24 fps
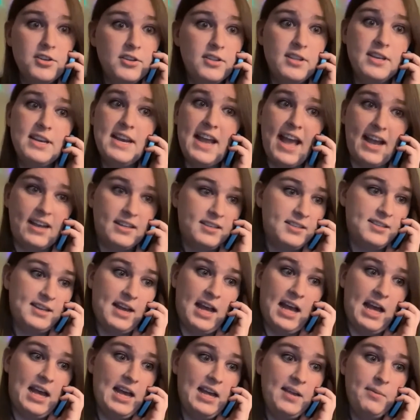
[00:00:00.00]
to the next
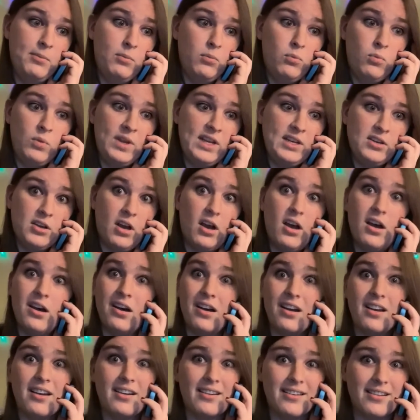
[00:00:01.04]
time we
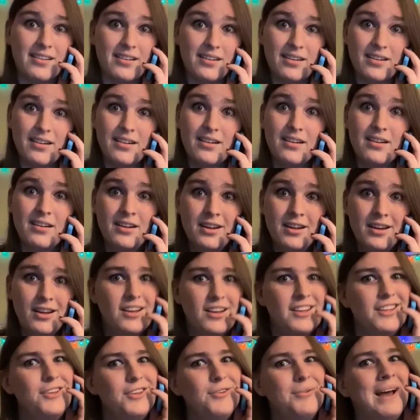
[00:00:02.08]
talk.
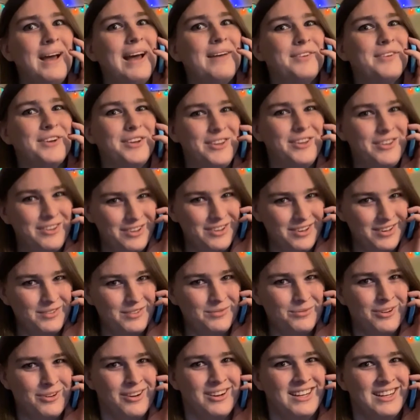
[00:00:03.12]
You have a
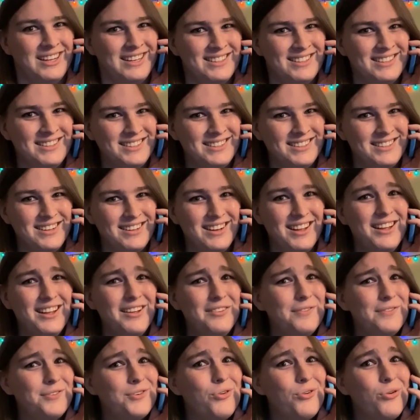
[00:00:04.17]
good one.
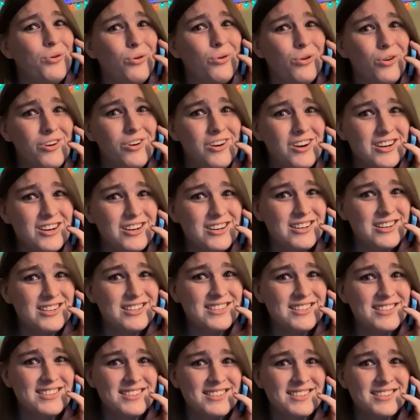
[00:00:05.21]
Of
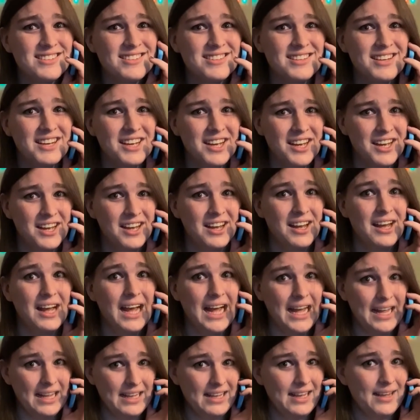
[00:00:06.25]
course.
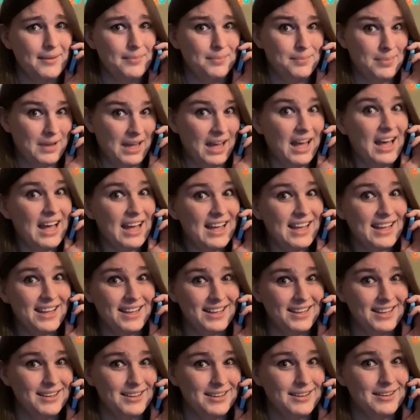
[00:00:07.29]
Yeah,
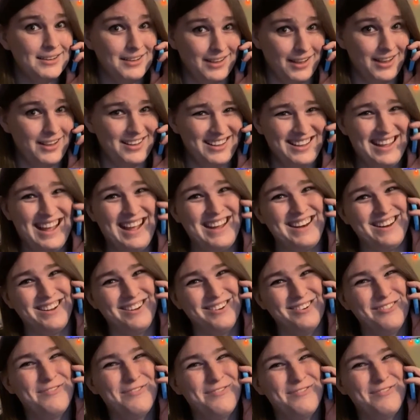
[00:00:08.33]
bye. I
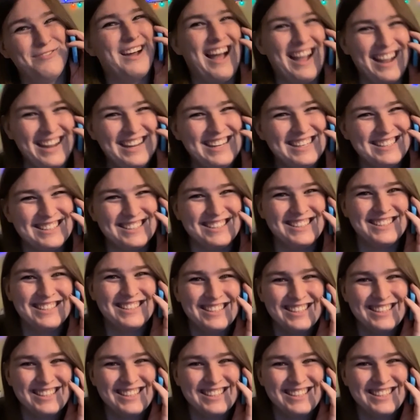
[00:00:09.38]
know. Bye.